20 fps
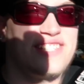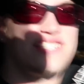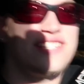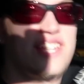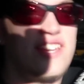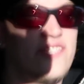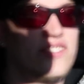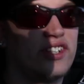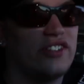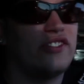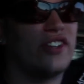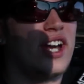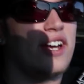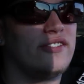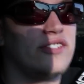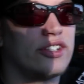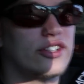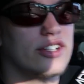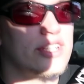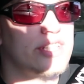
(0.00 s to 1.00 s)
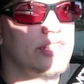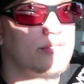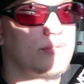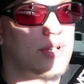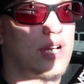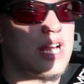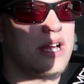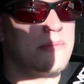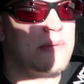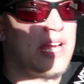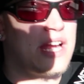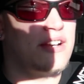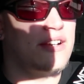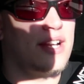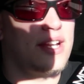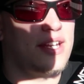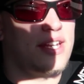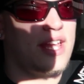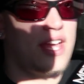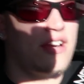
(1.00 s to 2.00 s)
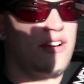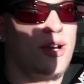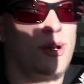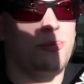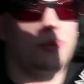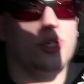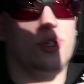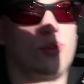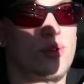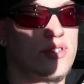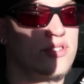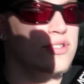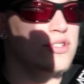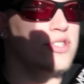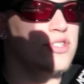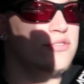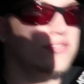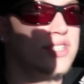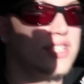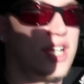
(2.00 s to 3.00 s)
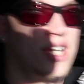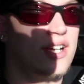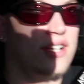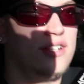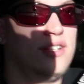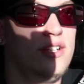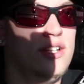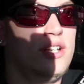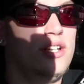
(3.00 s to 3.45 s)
75 degrees where I'm at right now up in northern Utah.